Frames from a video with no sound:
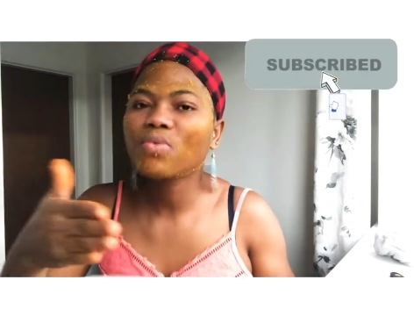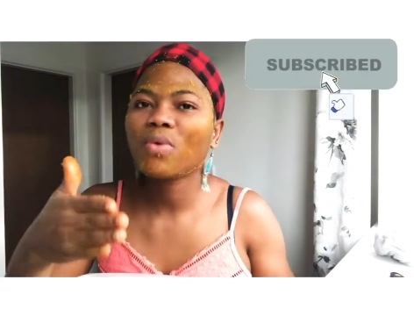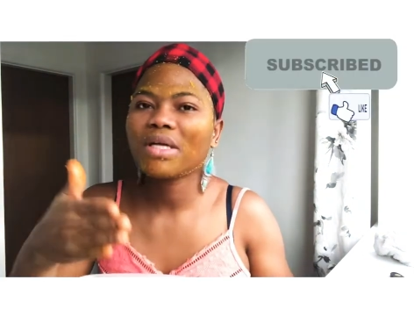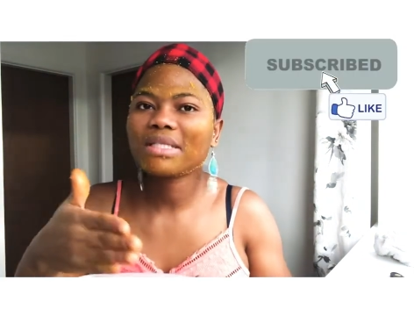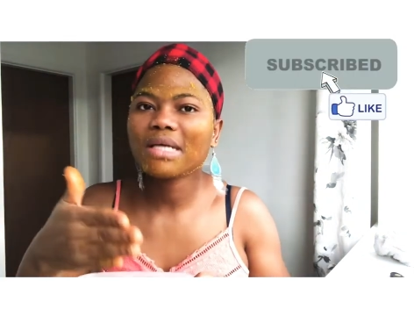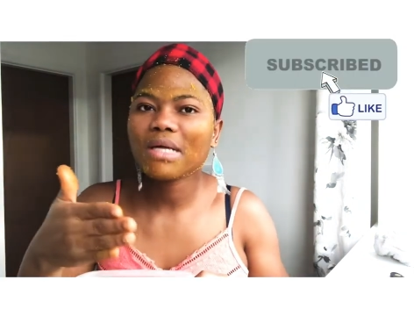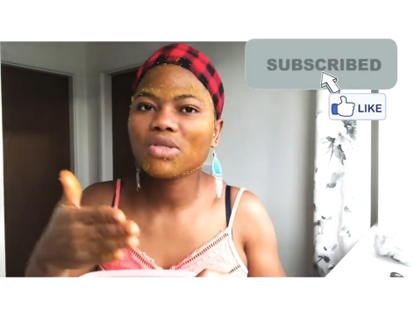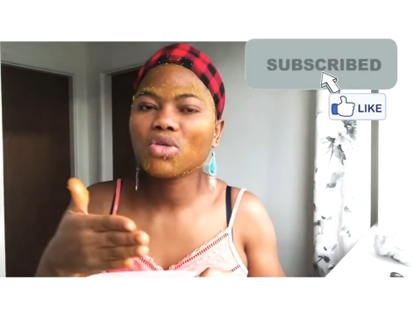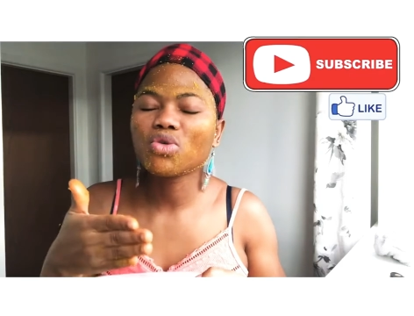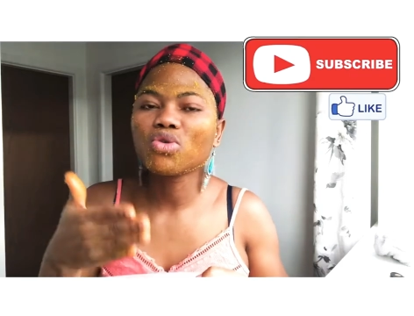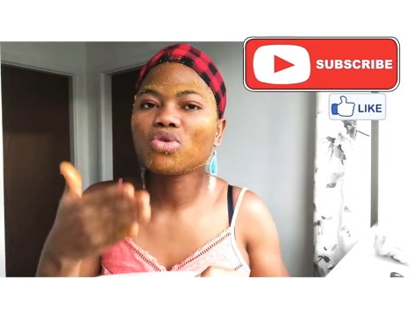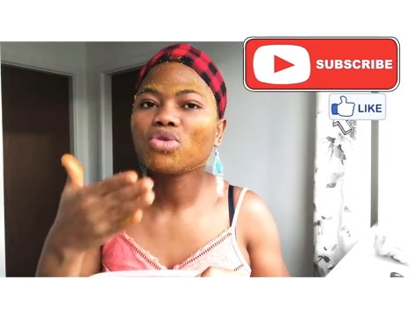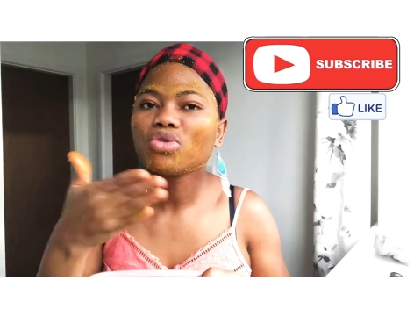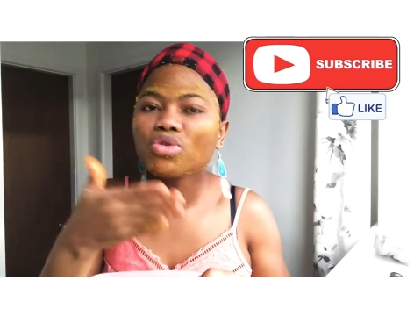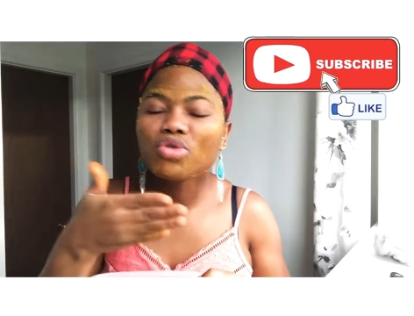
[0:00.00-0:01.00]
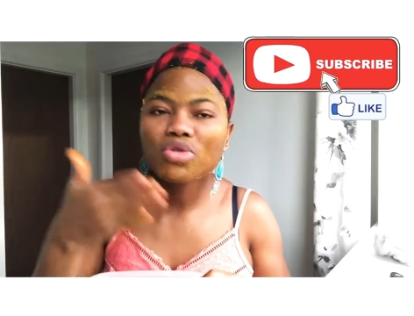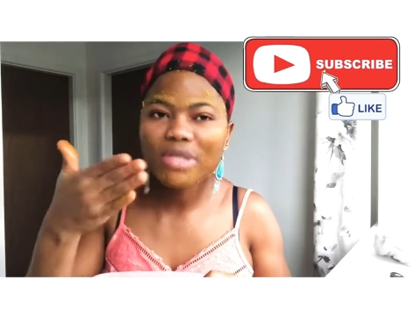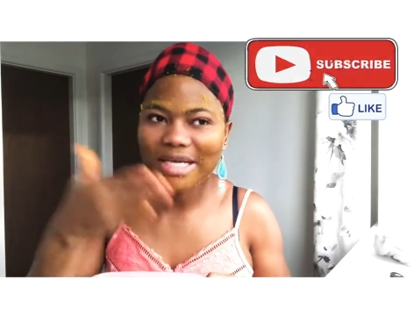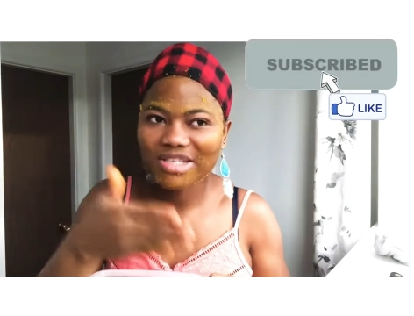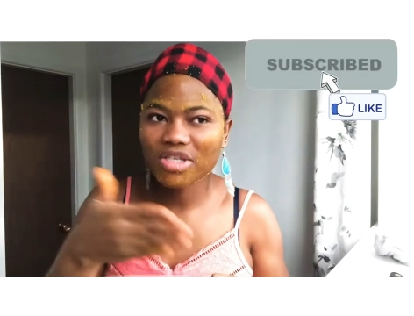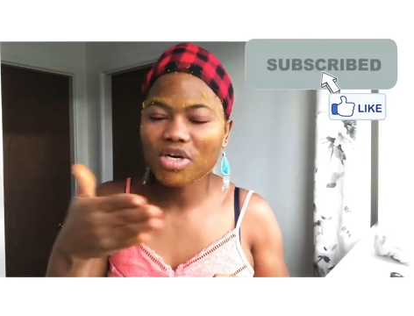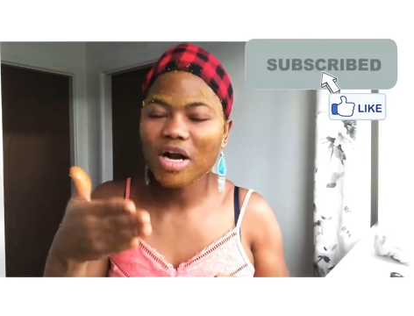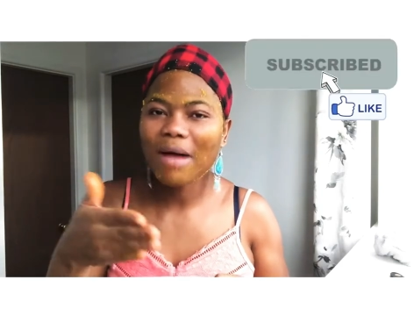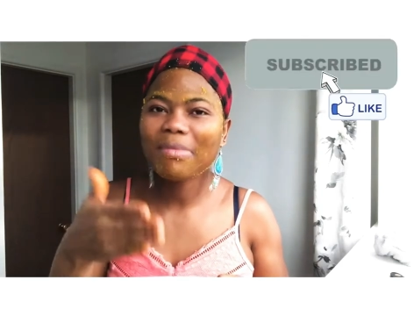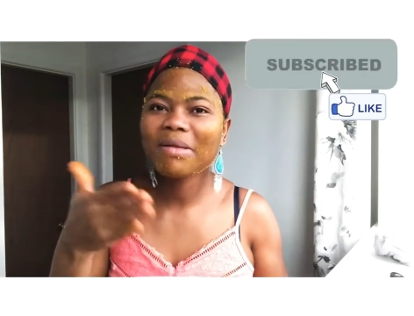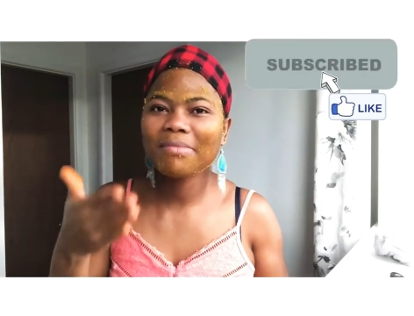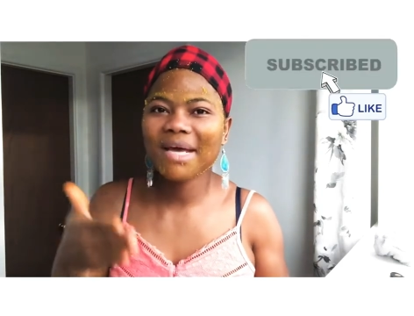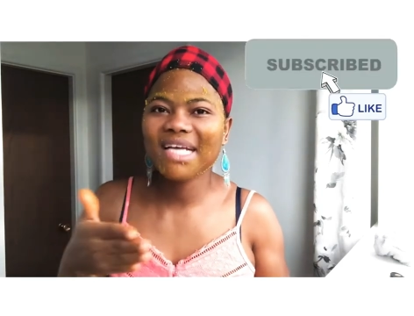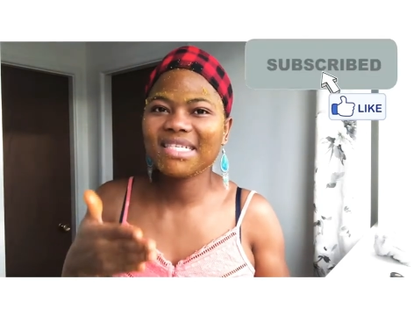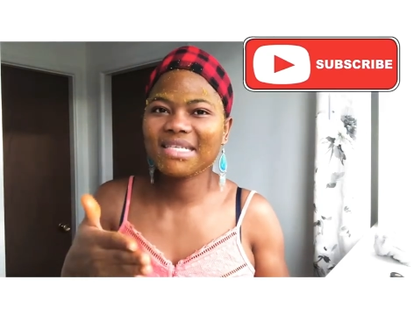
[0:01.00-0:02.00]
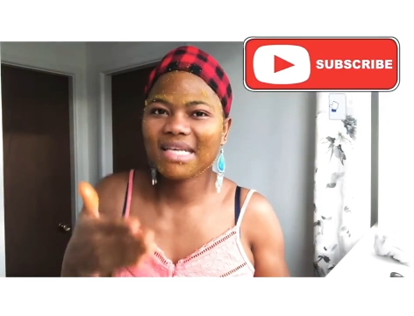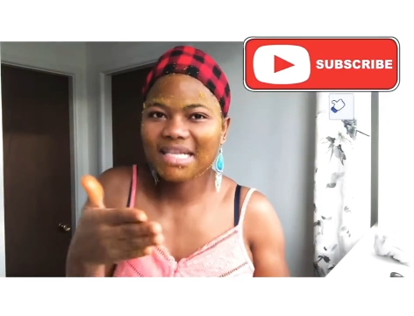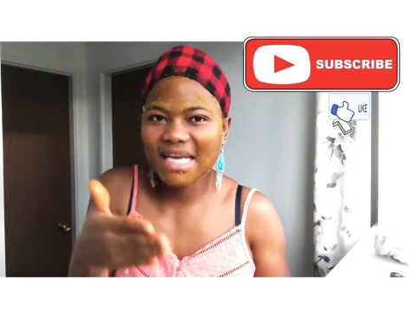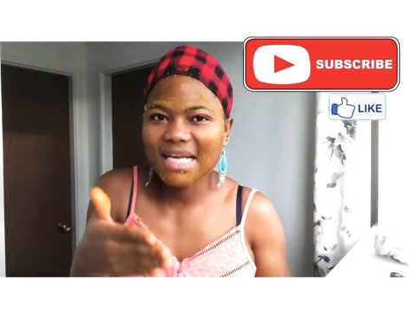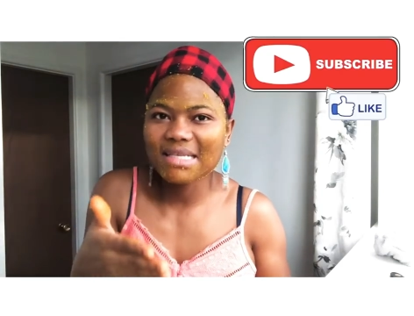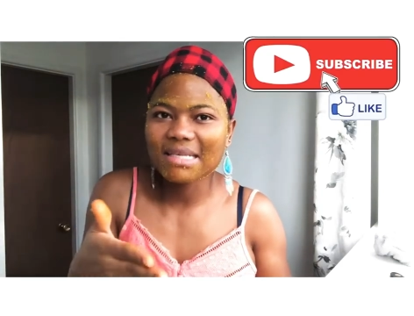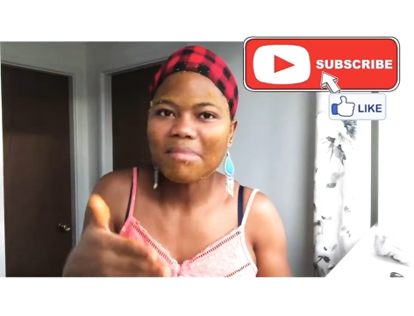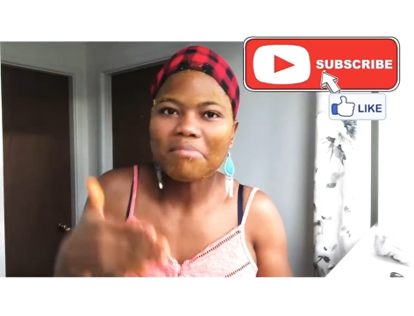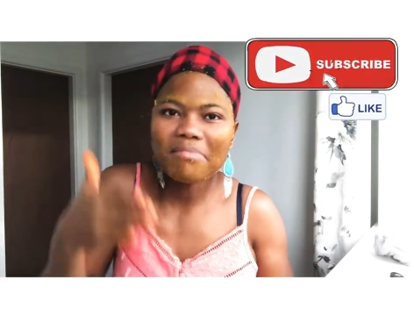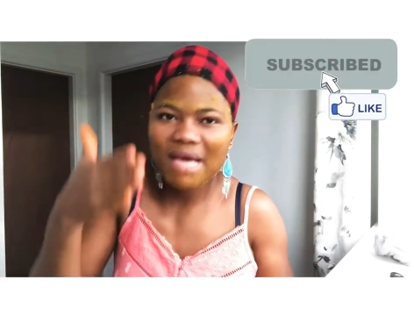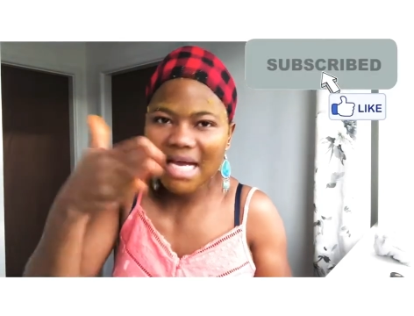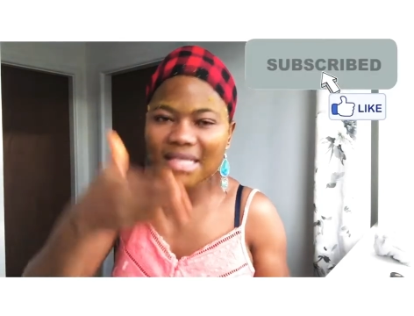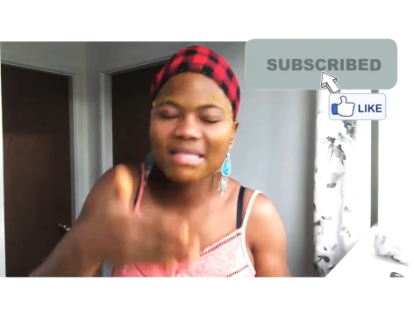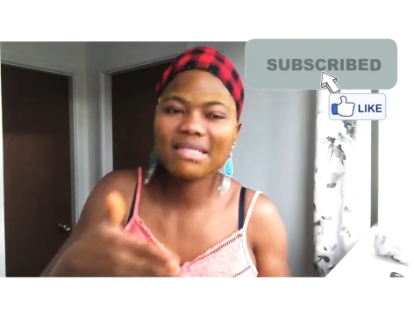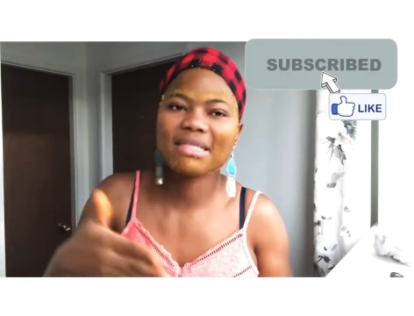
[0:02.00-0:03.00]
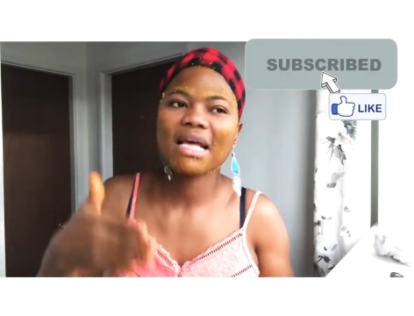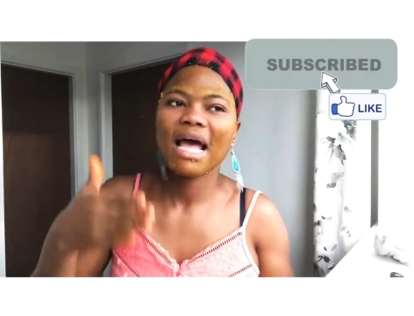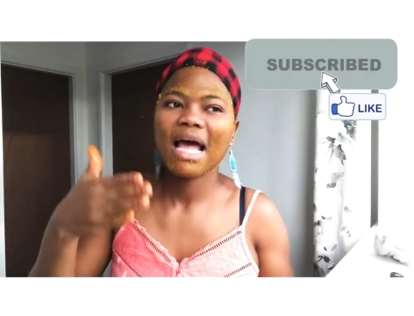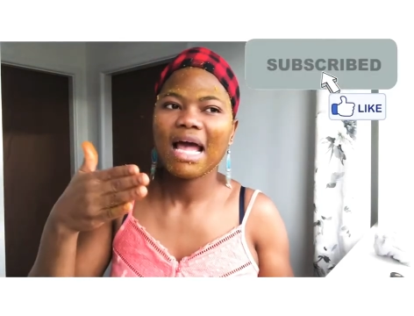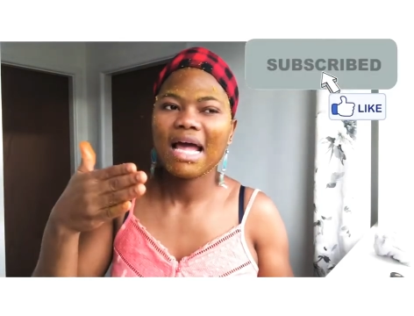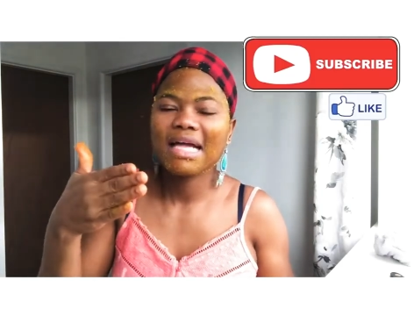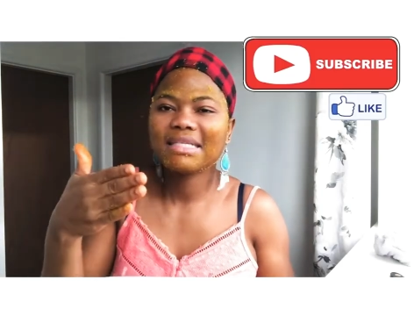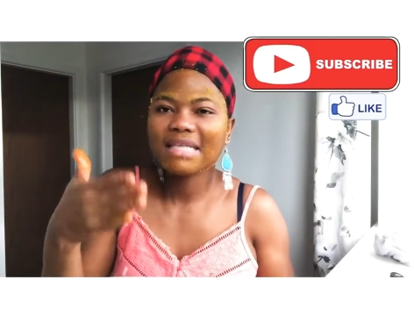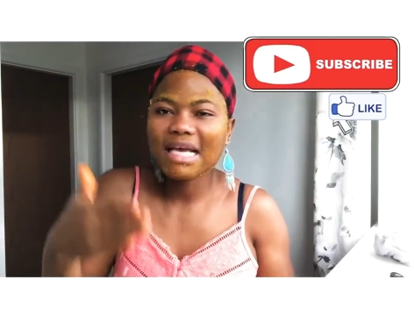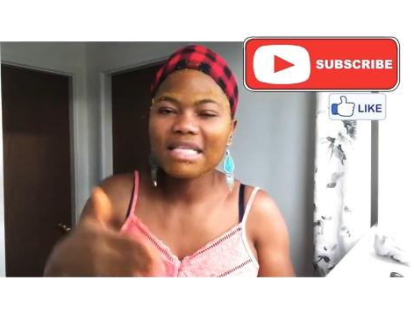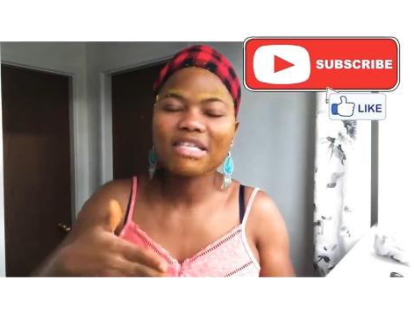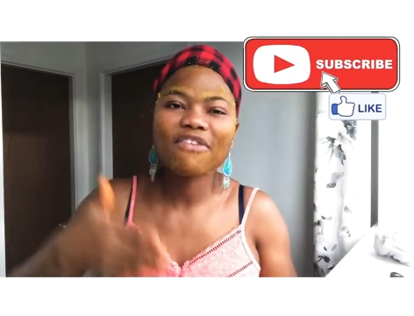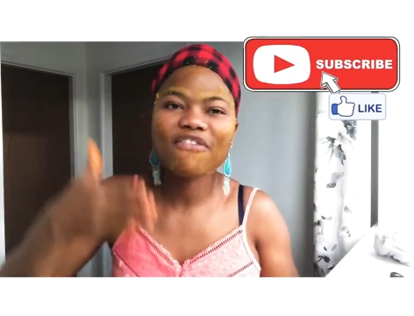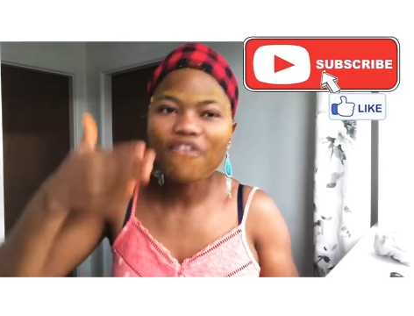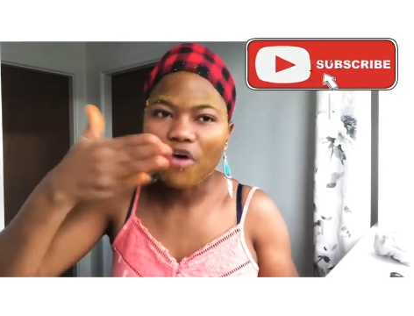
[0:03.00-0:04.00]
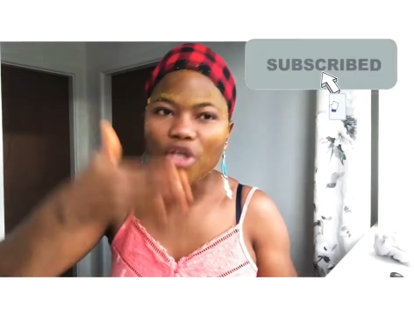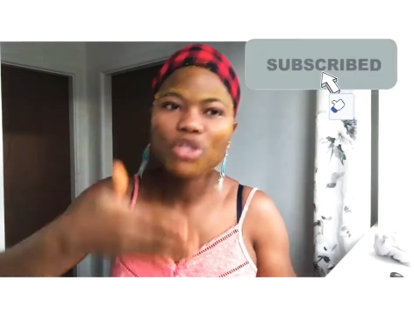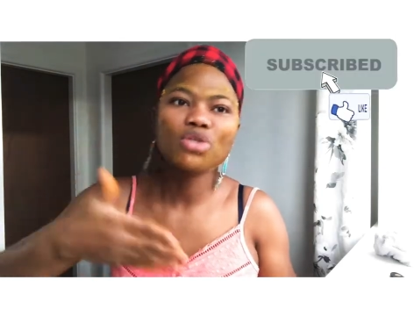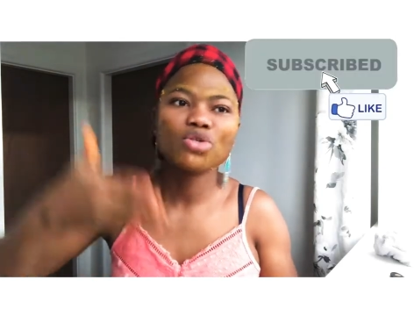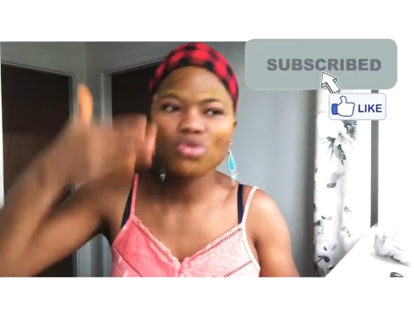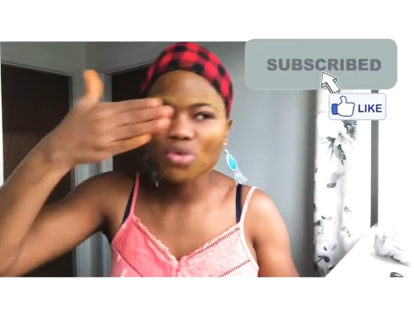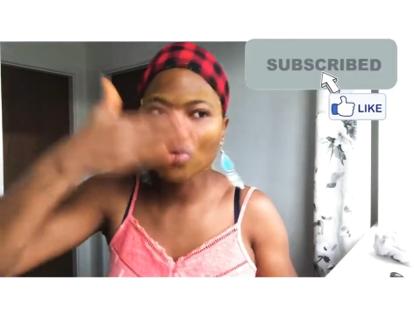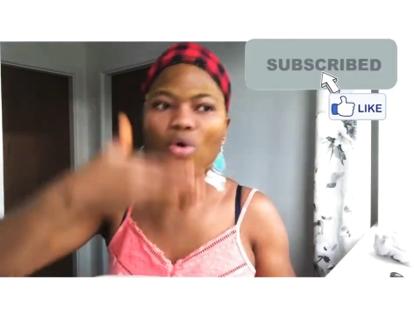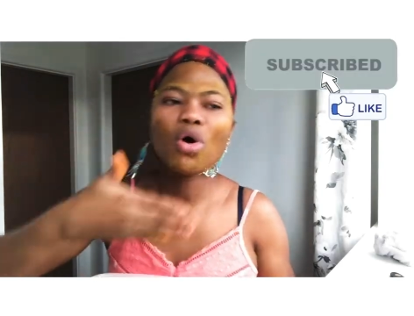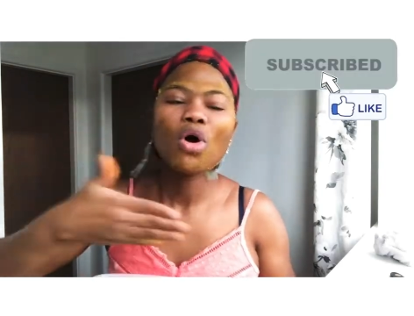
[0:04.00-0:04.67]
water to do the scrubbing makes it easy. Makes it easy for you to